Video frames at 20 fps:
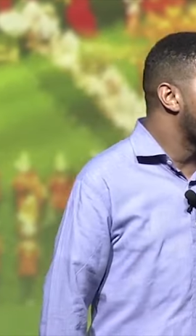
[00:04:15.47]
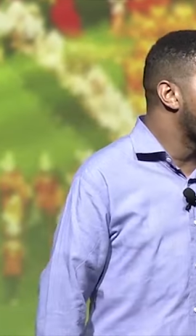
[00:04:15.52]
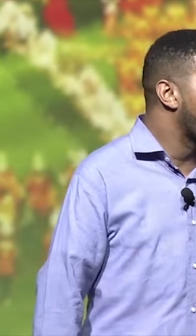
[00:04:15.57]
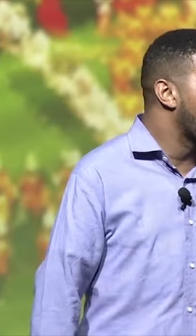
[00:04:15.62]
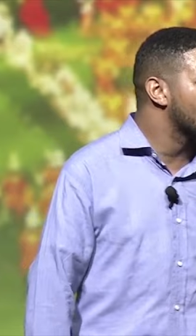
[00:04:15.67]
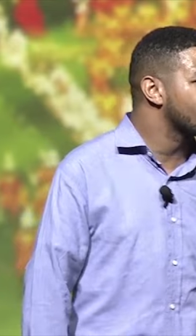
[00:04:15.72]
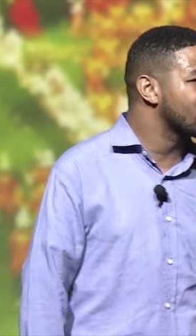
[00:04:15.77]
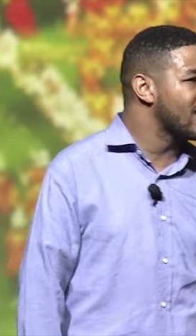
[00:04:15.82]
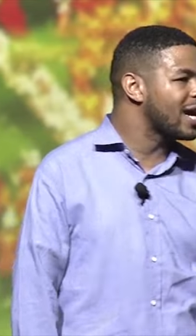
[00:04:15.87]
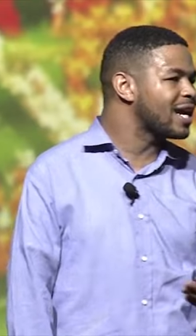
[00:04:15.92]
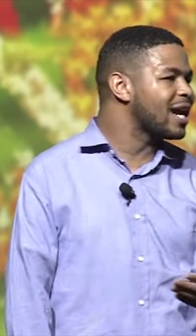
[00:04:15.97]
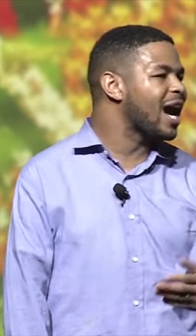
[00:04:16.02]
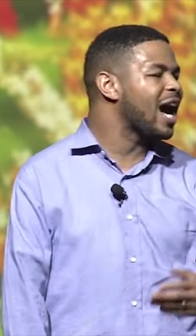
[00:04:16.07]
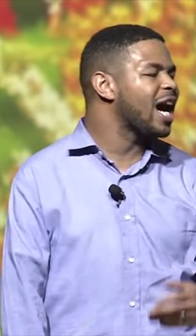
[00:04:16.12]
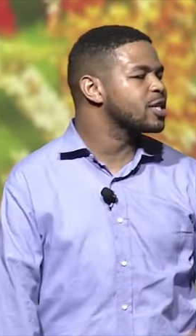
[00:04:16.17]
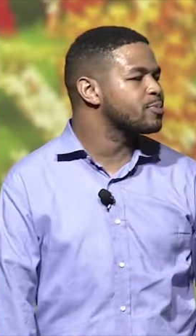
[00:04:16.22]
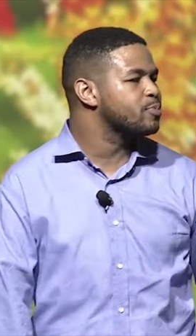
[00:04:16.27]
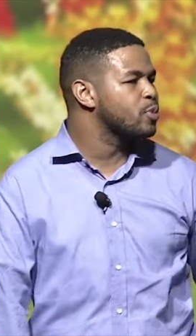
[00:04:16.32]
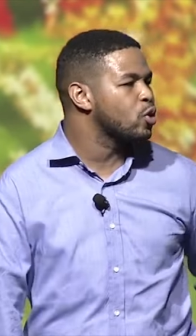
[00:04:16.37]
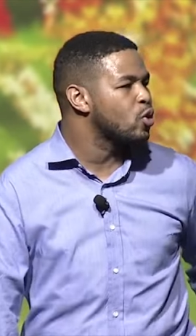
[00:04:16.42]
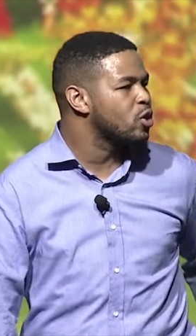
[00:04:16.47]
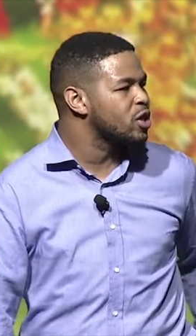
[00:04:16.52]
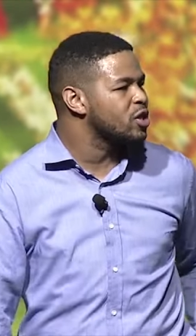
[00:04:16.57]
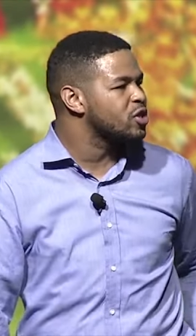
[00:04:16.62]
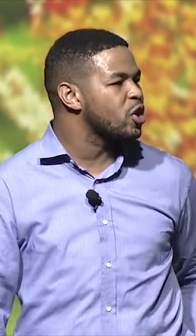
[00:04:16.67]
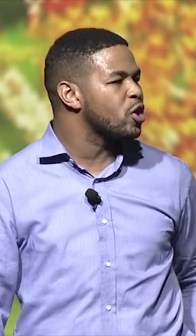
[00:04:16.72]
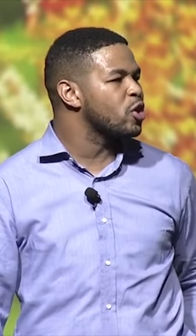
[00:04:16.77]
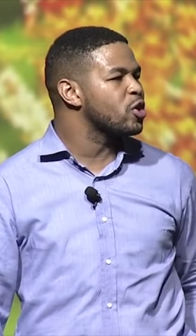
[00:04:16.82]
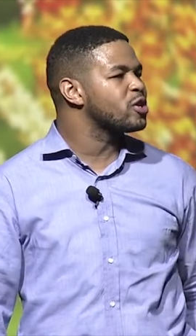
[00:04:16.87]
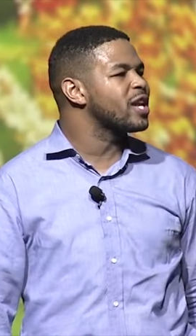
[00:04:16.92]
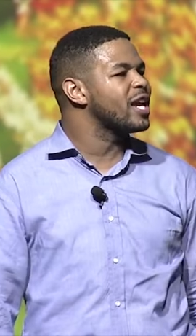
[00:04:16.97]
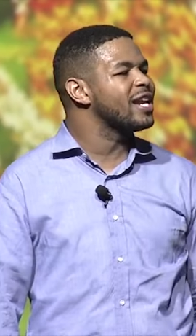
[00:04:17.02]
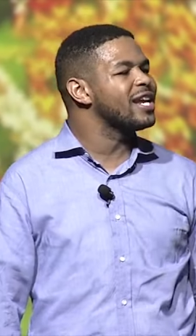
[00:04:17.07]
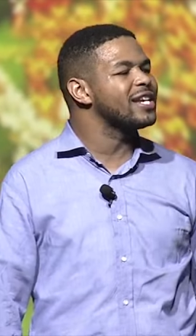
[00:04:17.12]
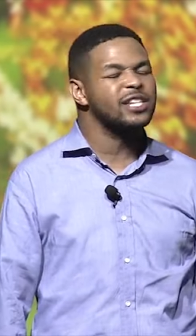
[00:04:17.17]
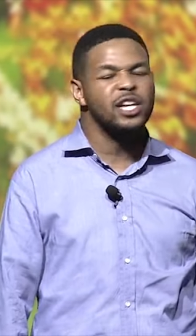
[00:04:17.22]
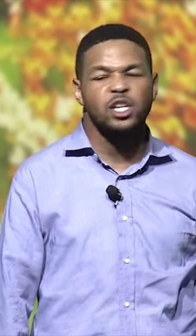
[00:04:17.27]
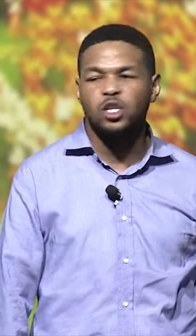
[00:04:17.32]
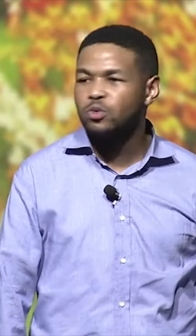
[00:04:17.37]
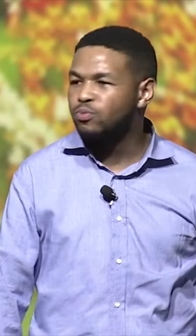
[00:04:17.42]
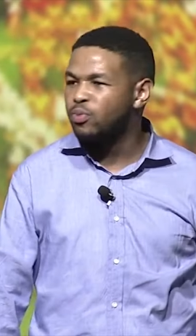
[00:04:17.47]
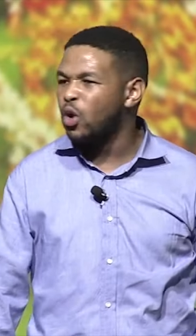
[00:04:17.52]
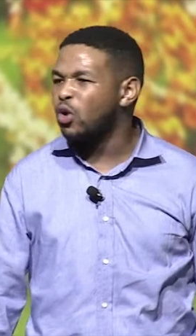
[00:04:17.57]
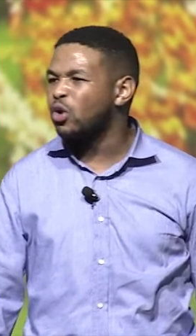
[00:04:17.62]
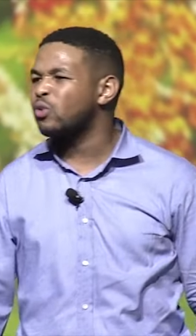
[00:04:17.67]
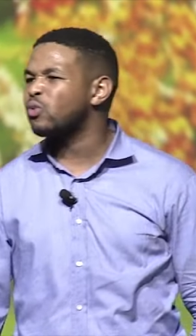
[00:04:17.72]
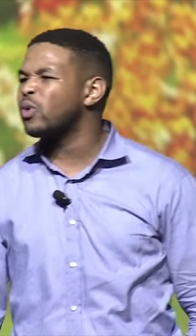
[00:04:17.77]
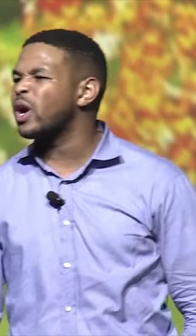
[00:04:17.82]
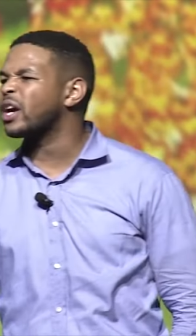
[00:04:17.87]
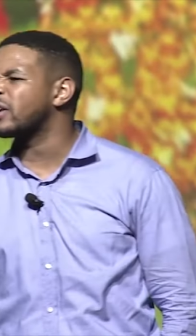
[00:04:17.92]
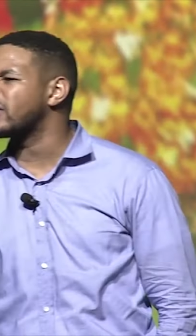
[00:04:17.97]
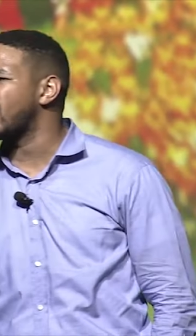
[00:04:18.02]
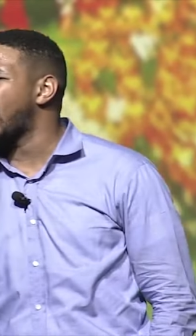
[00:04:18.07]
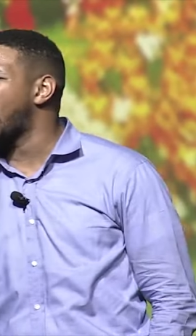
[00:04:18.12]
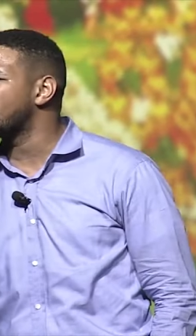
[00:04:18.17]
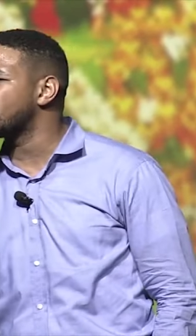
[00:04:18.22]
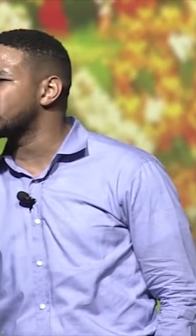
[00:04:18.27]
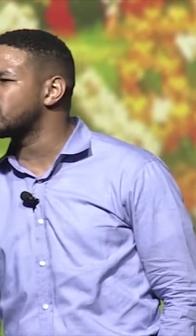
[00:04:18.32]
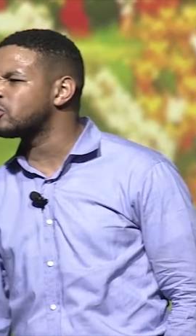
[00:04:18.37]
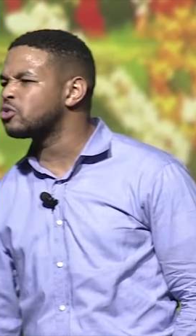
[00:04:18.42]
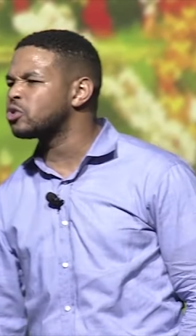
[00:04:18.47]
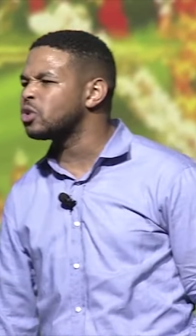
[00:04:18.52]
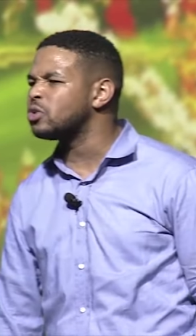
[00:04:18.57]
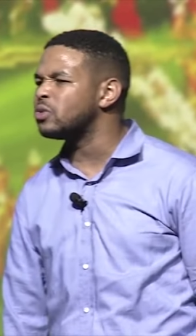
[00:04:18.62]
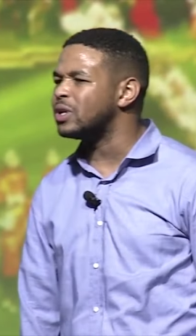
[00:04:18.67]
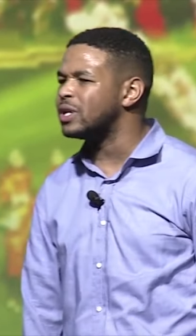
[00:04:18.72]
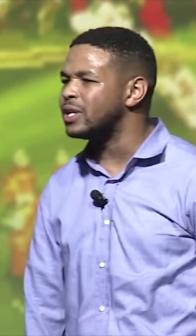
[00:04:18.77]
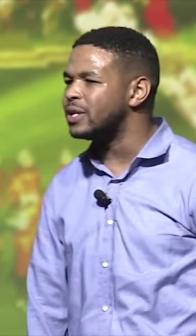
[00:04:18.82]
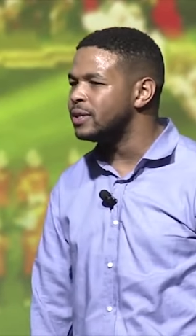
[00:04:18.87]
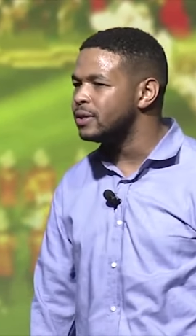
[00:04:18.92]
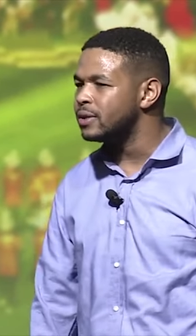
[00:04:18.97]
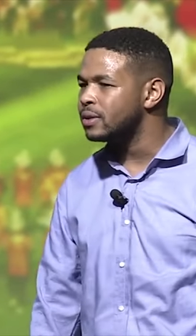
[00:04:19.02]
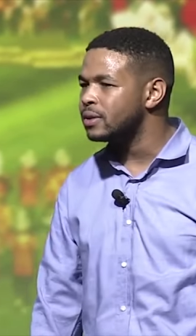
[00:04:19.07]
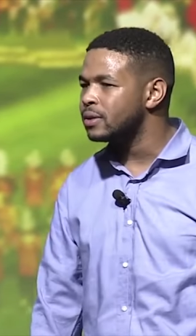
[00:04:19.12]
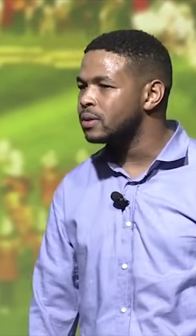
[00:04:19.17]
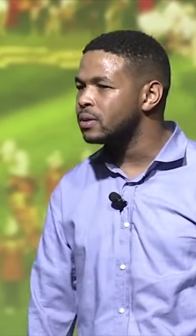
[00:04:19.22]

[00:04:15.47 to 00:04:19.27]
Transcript: I walked out of the hospital on the 3rd day. They said, you broke a record. How did you do it?